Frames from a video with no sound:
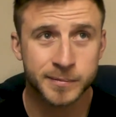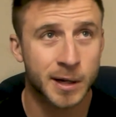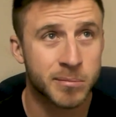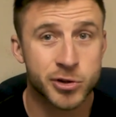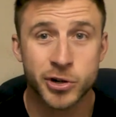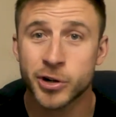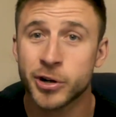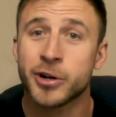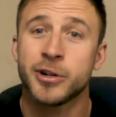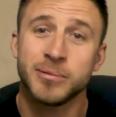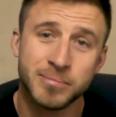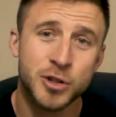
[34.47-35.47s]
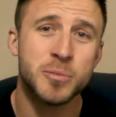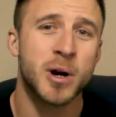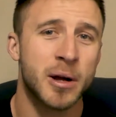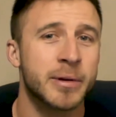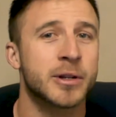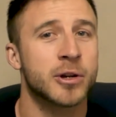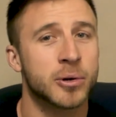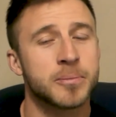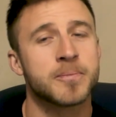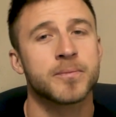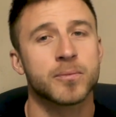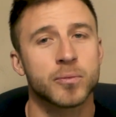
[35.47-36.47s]
I'm sure you probably know
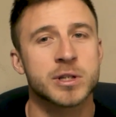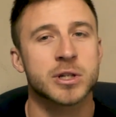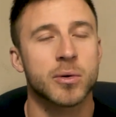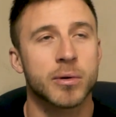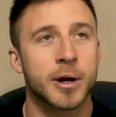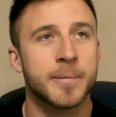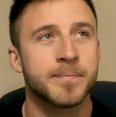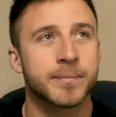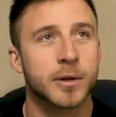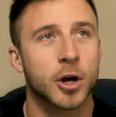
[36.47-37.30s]
what's going on.